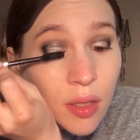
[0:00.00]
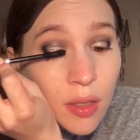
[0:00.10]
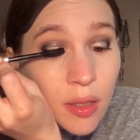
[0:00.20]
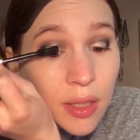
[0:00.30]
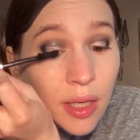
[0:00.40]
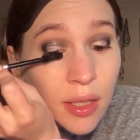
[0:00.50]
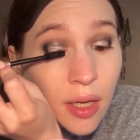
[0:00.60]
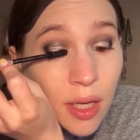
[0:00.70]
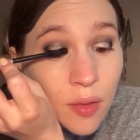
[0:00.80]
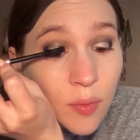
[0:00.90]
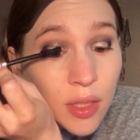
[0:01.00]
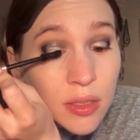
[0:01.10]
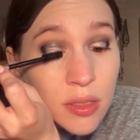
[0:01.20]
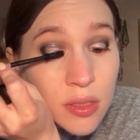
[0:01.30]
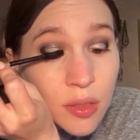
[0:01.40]
like, I kind of wanted
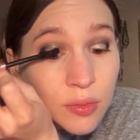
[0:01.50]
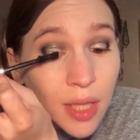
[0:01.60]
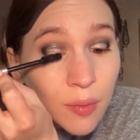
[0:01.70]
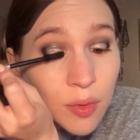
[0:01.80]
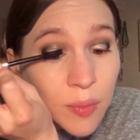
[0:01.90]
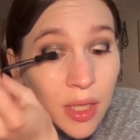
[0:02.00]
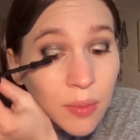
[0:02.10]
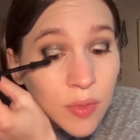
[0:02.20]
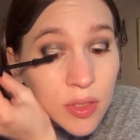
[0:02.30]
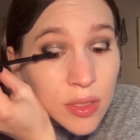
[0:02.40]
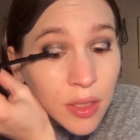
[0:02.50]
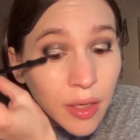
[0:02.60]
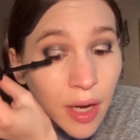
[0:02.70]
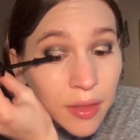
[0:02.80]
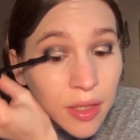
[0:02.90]
to slow down with makeup this year,
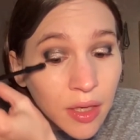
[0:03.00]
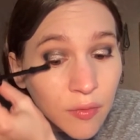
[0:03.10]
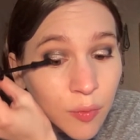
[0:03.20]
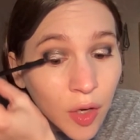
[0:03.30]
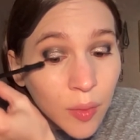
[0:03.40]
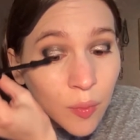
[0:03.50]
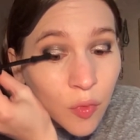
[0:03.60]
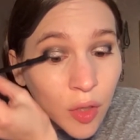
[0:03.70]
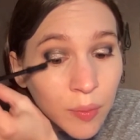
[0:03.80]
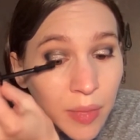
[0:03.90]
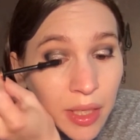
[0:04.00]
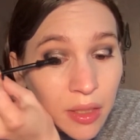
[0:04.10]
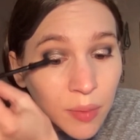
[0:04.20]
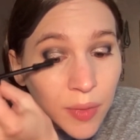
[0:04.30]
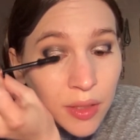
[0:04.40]
I think I've bought more
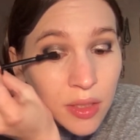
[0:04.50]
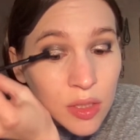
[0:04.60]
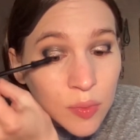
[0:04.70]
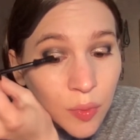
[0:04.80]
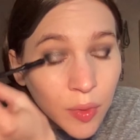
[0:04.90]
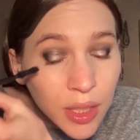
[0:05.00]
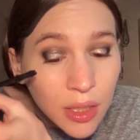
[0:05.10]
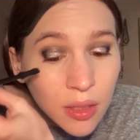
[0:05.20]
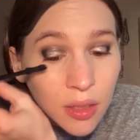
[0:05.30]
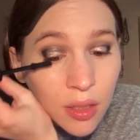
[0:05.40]
makeup at this point